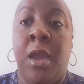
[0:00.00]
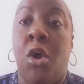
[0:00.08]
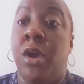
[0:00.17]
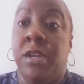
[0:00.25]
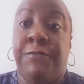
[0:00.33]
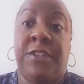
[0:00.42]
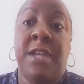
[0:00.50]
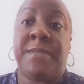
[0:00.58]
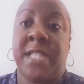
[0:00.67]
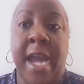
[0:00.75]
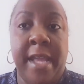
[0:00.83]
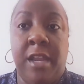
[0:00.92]
On the flip
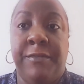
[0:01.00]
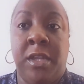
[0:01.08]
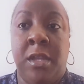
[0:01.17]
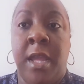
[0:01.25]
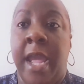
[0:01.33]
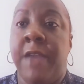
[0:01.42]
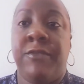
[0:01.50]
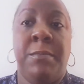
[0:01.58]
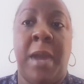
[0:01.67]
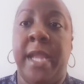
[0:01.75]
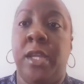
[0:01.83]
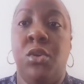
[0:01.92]
side of it,
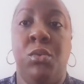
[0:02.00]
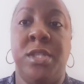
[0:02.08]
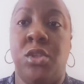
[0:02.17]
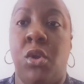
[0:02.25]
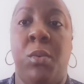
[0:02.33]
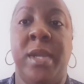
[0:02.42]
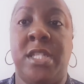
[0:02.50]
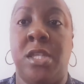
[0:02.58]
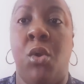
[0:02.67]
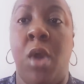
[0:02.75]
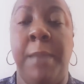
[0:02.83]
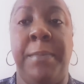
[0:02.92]
everybody who is always
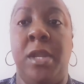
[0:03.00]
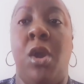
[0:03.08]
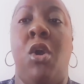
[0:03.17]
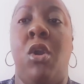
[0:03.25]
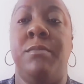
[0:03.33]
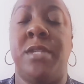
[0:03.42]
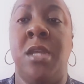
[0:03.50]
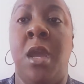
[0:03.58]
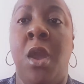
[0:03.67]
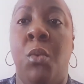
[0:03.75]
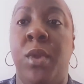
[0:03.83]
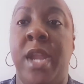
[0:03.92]
so up in arms
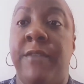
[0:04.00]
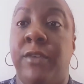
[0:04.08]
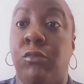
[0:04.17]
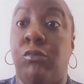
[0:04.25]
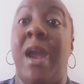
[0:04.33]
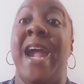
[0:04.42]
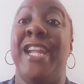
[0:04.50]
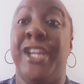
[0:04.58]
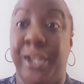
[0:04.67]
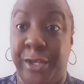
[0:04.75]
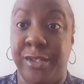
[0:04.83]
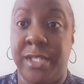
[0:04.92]
whenever
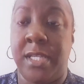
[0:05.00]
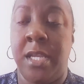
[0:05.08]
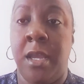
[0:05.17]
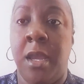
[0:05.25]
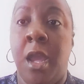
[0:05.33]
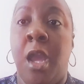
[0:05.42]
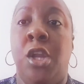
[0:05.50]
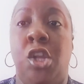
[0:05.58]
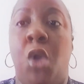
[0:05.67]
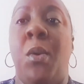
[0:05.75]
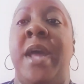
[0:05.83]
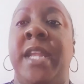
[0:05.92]
rioters
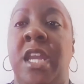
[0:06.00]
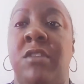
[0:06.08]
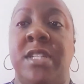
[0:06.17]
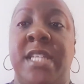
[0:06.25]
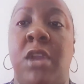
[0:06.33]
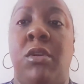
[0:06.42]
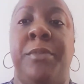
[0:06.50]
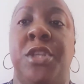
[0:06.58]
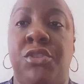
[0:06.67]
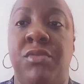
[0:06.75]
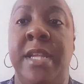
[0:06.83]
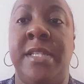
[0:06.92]
go out here and tear up the
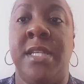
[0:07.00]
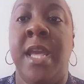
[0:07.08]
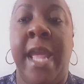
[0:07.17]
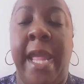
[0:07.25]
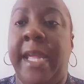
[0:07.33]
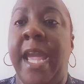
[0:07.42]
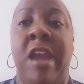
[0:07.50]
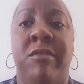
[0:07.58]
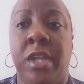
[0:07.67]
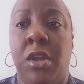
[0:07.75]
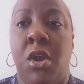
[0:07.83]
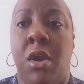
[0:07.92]
streets and
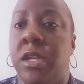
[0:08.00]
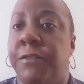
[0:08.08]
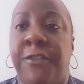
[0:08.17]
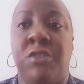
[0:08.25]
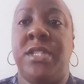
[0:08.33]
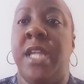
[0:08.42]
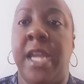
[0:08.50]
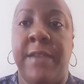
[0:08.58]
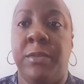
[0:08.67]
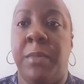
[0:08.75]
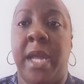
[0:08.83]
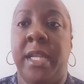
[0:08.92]
carry on, the first thing
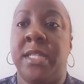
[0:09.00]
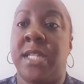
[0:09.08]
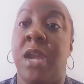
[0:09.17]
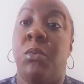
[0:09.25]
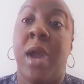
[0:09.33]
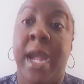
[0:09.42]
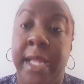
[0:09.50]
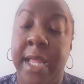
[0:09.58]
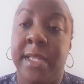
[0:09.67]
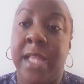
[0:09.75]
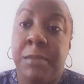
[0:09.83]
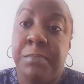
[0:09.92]
everybody is like, why
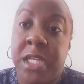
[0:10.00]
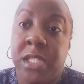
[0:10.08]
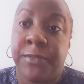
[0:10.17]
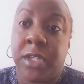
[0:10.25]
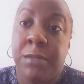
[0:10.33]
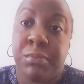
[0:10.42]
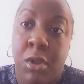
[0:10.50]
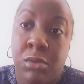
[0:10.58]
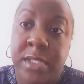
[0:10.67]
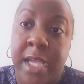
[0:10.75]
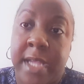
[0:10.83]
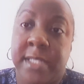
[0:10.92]
can't they peacefully
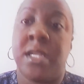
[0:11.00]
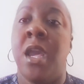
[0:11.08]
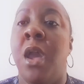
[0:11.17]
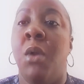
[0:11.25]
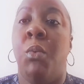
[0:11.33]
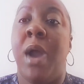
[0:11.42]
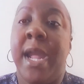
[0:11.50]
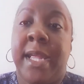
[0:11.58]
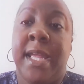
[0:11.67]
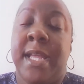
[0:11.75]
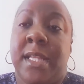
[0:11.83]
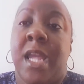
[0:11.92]
protest? Why
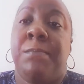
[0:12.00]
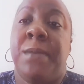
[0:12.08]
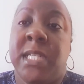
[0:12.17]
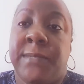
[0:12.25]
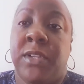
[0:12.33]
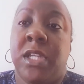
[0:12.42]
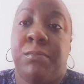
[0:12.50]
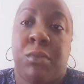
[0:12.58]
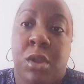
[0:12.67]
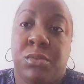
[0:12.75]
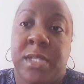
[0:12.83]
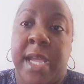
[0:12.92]
can't they peacefully
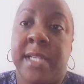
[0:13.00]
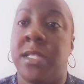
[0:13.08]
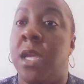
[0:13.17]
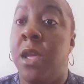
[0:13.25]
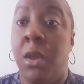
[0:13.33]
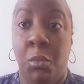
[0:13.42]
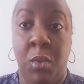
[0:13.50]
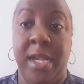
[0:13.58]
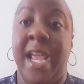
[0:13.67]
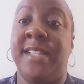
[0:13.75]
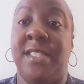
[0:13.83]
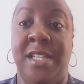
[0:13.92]
protest? When
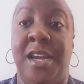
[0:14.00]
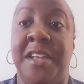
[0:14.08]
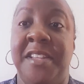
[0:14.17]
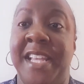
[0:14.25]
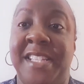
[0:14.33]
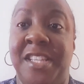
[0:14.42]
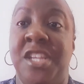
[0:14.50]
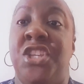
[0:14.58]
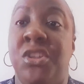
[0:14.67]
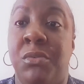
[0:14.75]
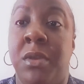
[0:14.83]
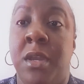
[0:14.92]
that's done, it's an
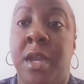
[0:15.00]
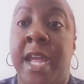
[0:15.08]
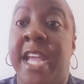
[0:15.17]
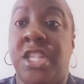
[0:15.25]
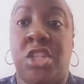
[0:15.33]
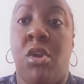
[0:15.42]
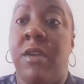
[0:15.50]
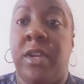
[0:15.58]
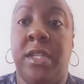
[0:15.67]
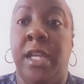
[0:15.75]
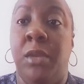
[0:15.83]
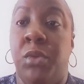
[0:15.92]
issue.
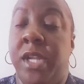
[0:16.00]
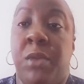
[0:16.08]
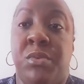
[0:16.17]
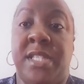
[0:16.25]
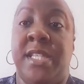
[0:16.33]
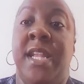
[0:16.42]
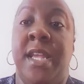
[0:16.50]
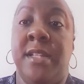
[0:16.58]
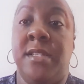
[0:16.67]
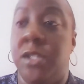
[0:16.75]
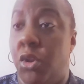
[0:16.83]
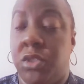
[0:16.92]
Historically, when there were
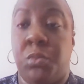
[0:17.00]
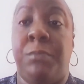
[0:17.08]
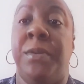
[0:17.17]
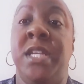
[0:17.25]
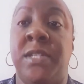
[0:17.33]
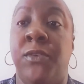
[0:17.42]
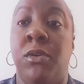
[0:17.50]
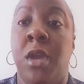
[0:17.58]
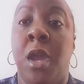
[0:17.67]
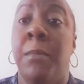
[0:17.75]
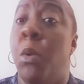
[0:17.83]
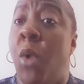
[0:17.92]
sit-ins, those were peaceful,
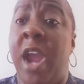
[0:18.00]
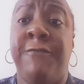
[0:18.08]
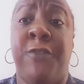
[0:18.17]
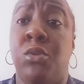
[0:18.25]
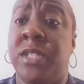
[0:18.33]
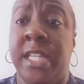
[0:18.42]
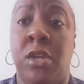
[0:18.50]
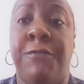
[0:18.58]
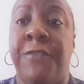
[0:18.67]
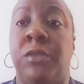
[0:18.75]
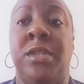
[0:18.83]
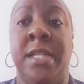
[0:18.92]
but white folks still
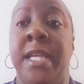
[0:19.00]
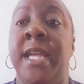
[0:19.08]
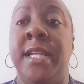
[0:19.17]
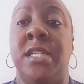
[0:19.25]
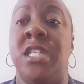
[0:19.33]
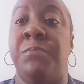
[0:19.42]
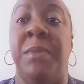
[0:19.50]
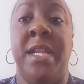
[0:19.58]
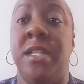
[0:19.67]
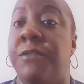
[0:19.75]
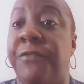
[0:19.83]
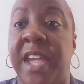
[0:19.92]
felt the need to spit
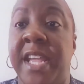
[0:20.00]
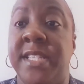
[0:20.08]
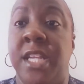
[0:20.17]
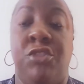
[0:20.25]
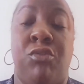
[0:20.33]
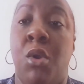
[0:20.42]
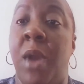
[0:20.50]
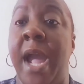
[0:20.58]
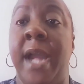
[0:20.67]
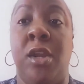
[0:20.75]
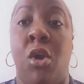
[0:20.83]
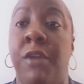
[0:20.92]
in the face and throw
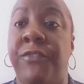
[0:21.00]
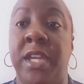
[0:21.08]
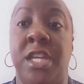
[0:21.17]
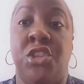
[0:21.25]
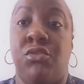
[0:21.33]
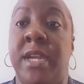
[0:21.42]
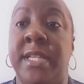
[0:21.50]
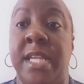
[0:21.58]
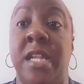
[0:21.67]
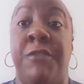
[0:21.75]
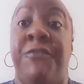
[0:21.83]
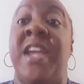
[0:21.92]
hot coffee and drinks
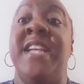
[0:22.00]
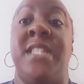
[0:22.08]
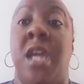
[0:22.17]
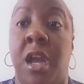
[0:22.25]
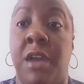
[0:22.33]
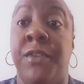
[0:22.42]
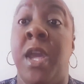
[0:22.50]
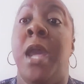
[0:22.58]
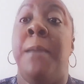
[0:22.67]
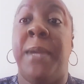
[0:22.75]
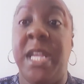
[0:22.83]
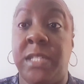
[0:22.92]
in the face of
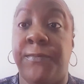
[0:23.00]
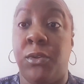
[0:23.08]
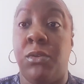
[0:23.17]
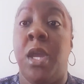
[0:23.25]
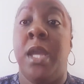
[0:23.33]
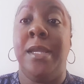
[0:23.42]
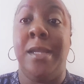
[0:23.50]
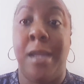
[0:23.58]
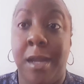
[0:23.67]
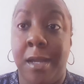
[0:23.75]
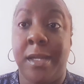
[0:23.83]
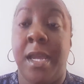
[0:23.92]
peaceful,
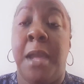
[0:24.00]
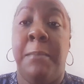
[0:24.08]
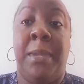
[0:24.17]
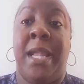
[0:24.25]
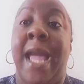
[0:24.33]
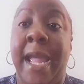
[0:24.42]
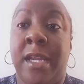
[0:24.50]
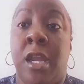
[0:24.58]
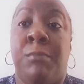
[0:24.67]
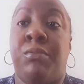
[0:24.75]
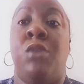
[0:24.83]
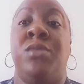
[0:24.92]
young,
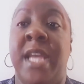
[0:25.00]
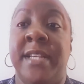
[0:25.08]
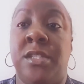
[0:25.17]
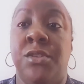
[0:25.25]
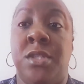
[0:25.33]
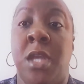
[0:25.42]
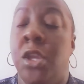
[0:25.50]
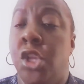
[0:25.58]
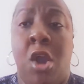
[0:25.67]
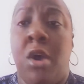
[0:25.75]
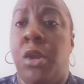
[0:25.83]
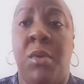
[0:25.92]
black protesters.
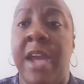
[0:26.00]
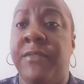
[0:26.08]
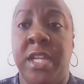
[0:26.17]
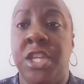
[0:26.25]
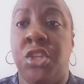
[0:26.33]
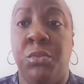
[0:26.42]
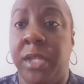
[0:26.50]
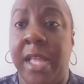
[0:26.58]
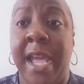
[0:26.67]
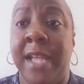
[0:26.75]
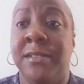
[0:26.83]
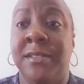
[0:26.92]
Y'all don't have an issue with
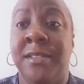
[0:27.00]
that.